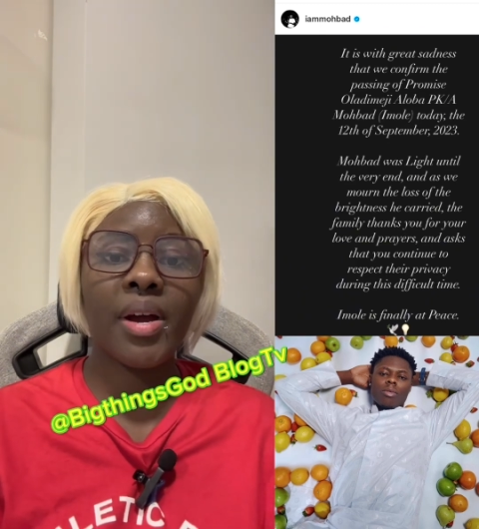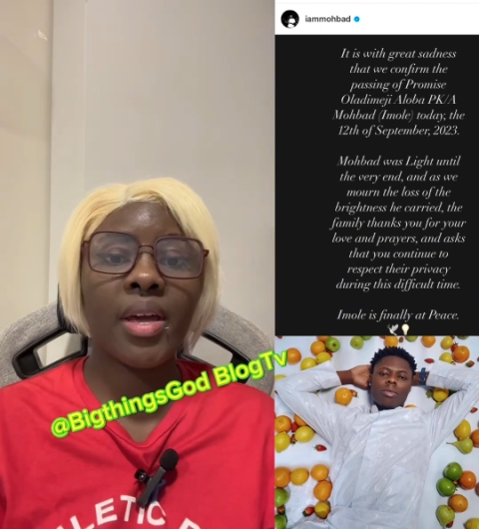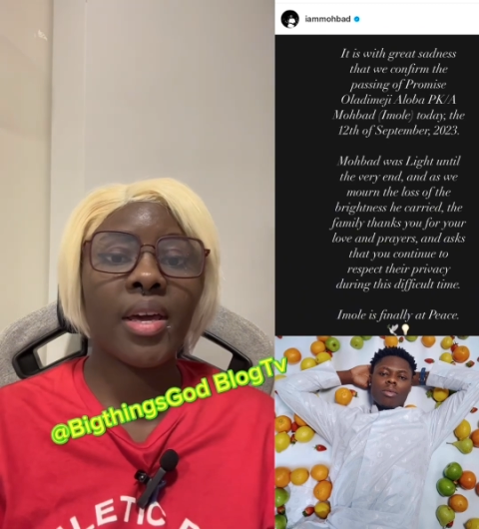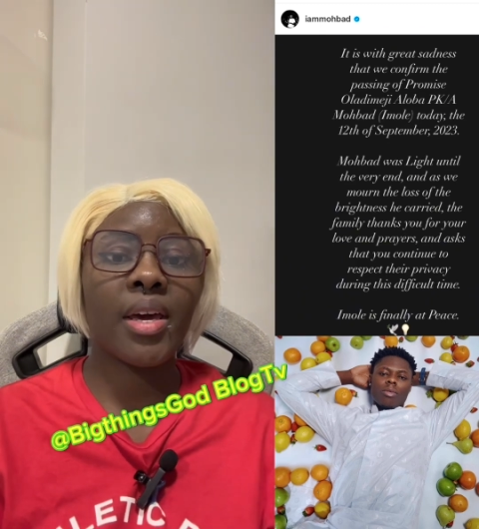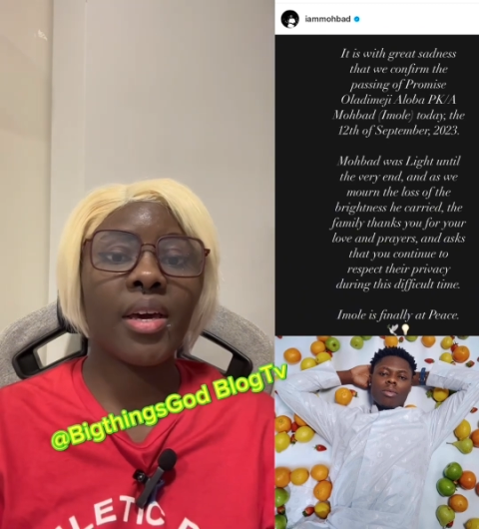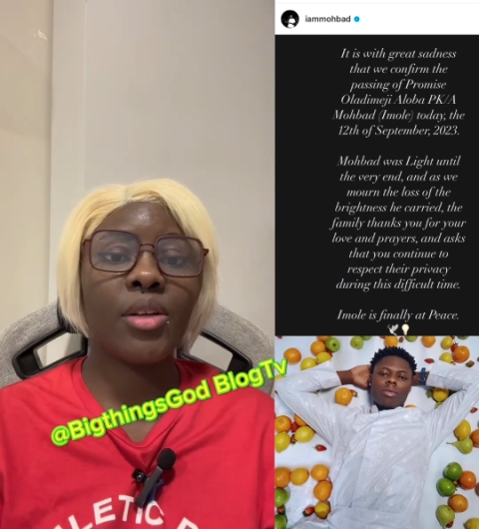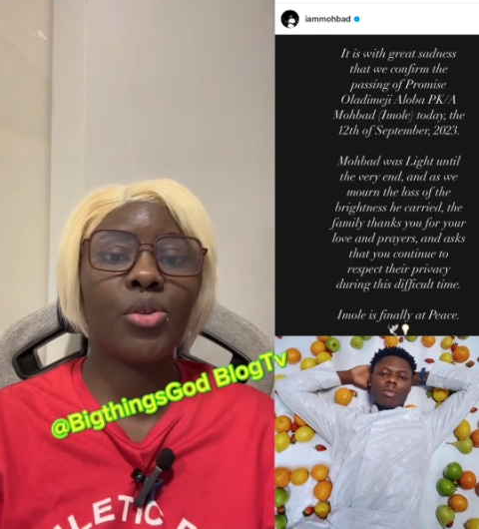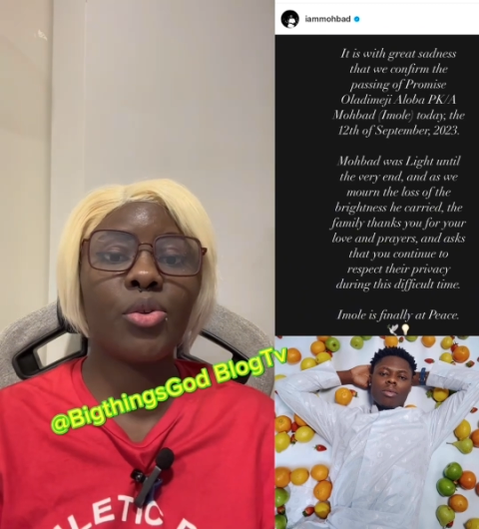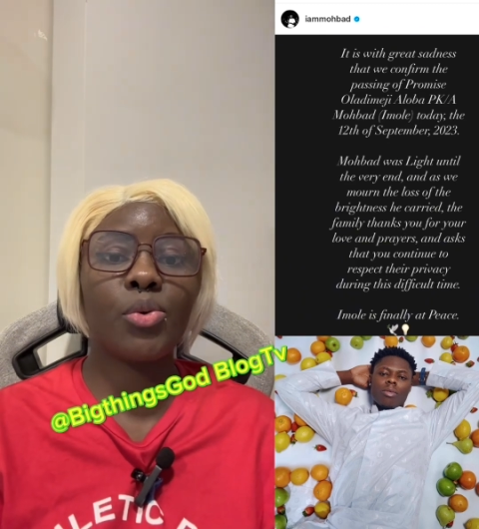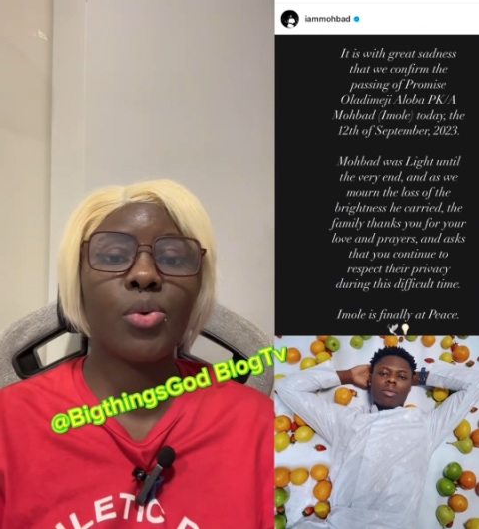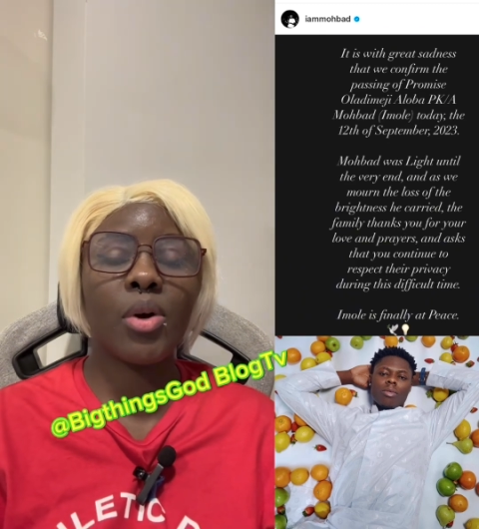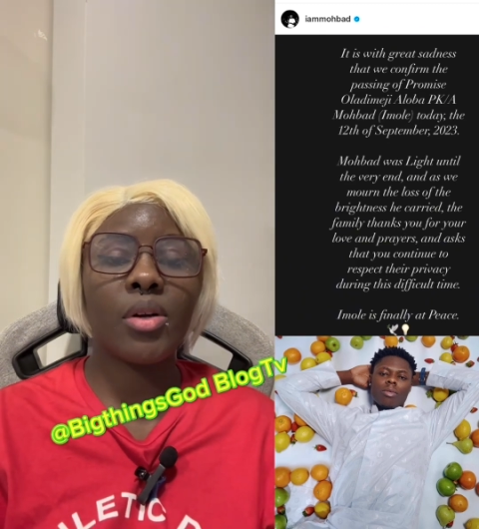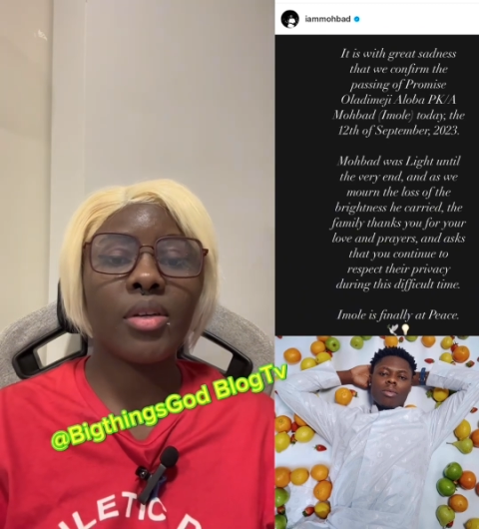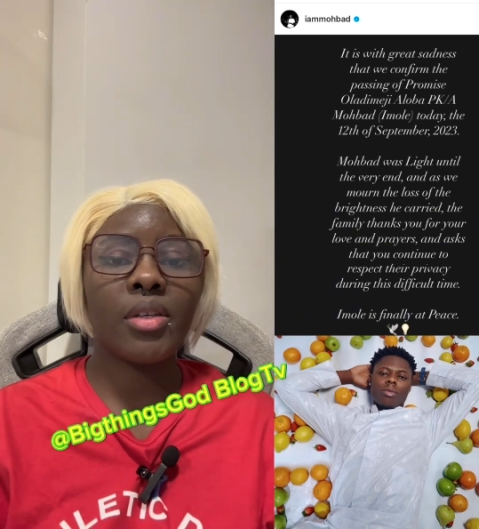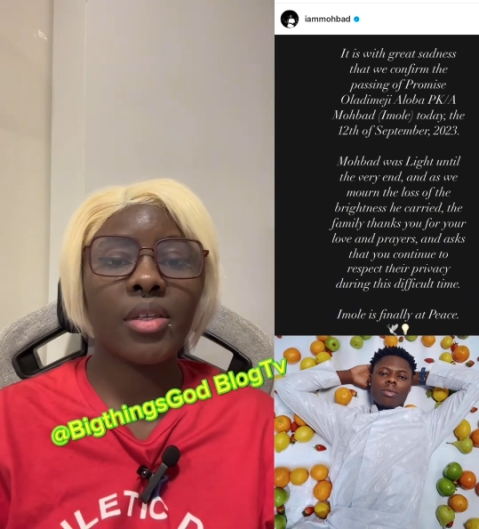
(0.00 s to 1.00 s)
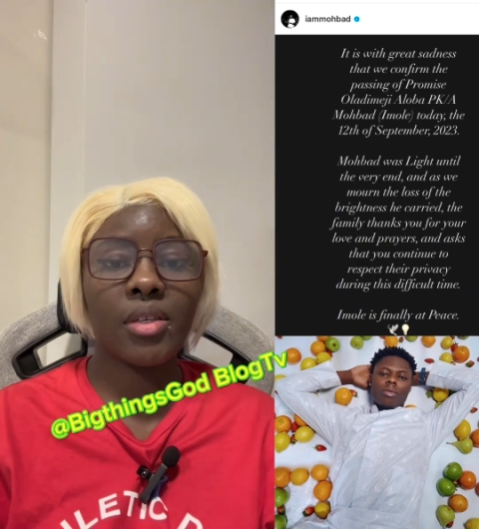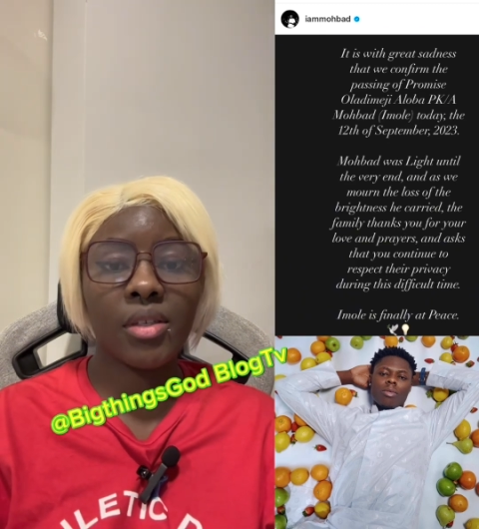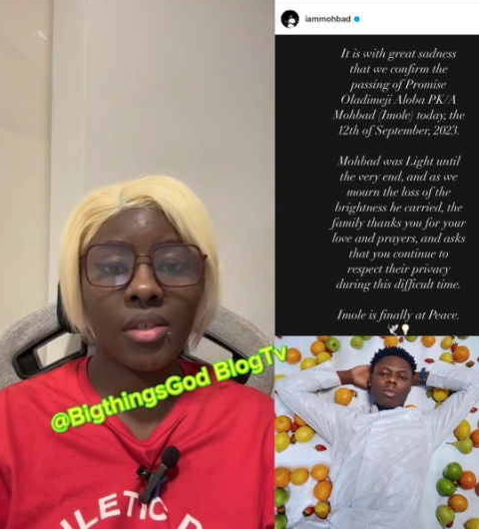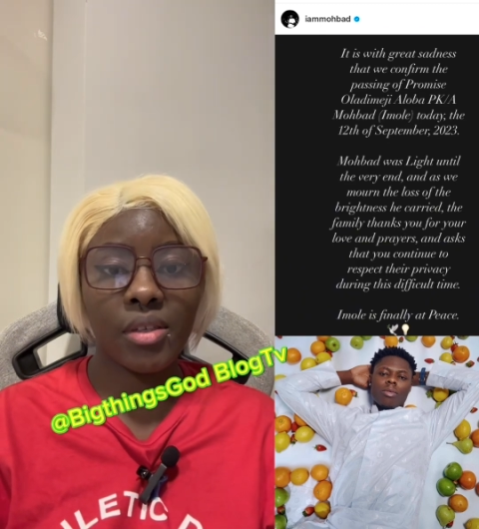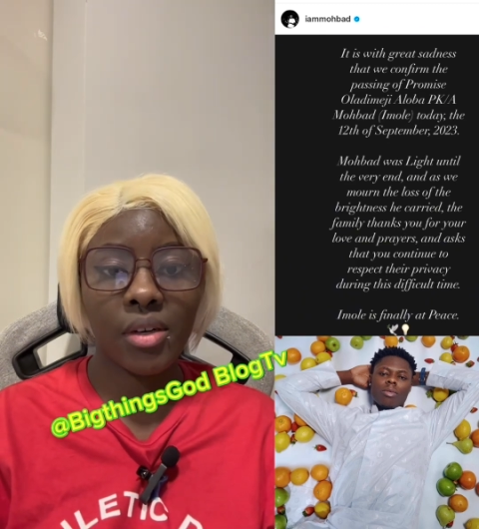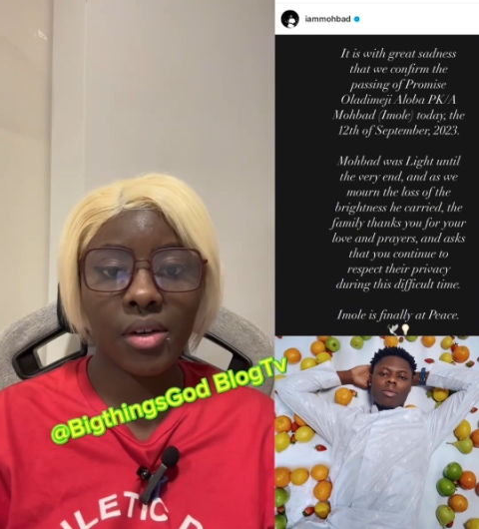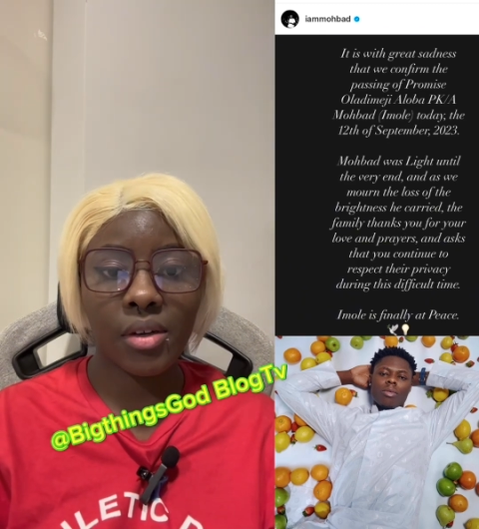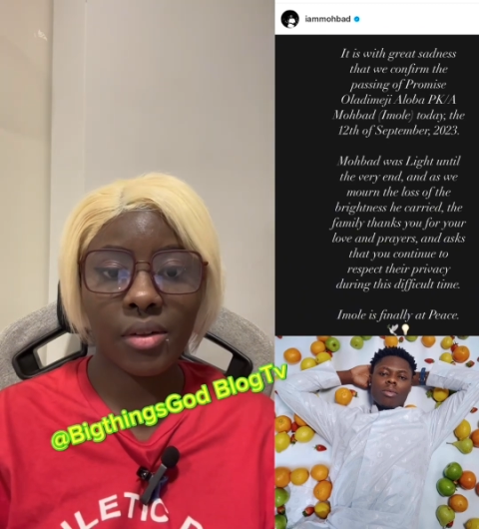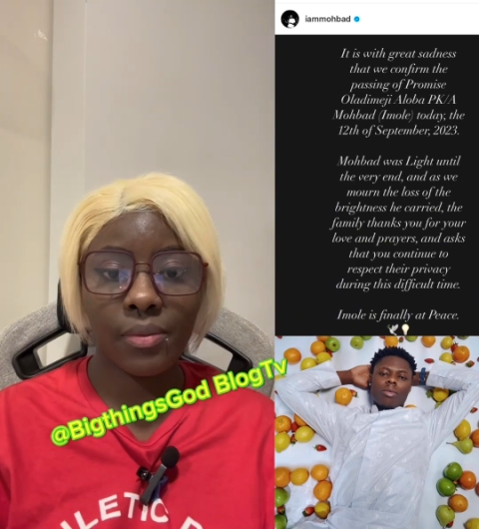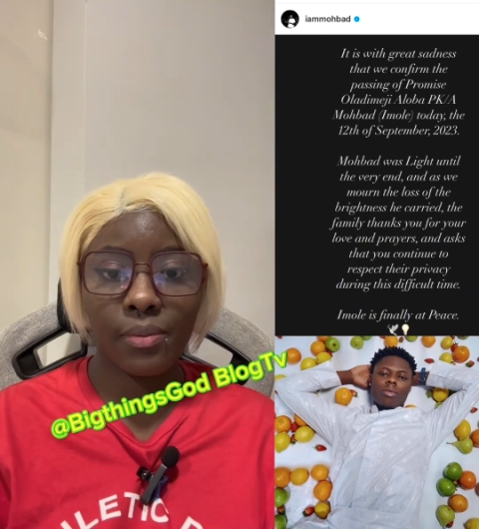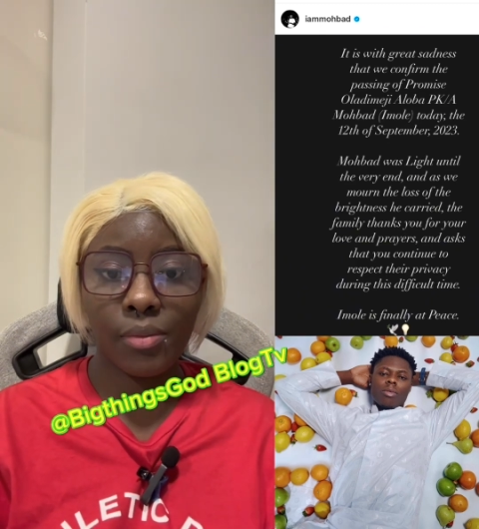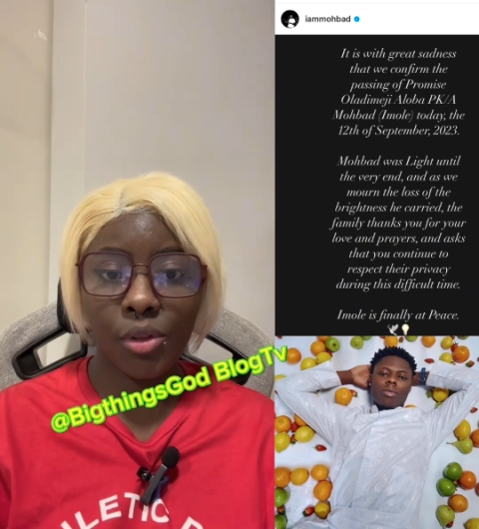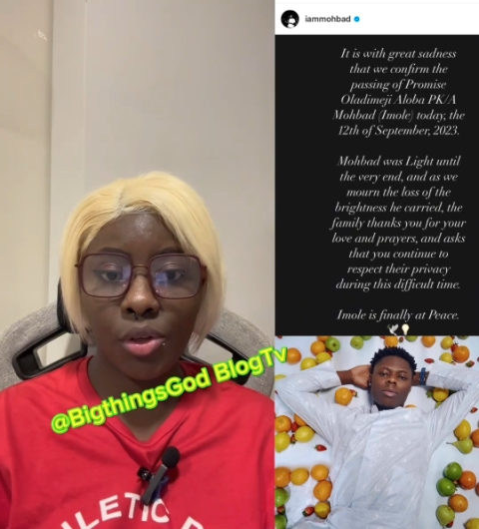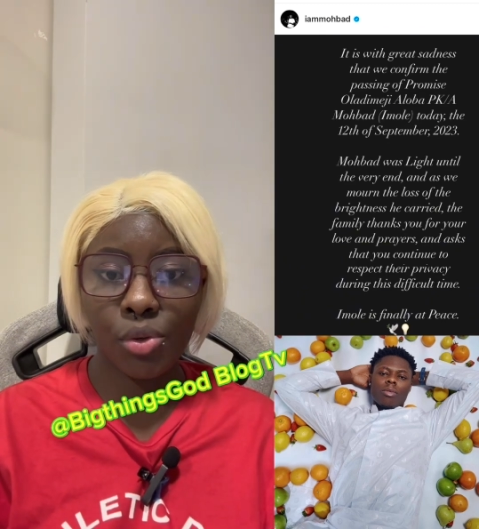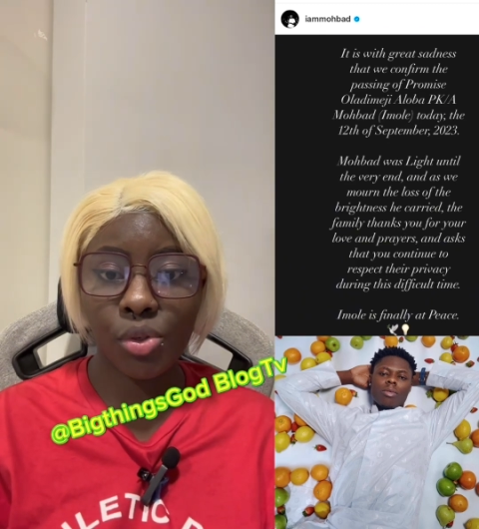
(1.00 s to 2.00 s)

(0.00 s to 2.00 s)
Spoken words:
So they talk what they don't know.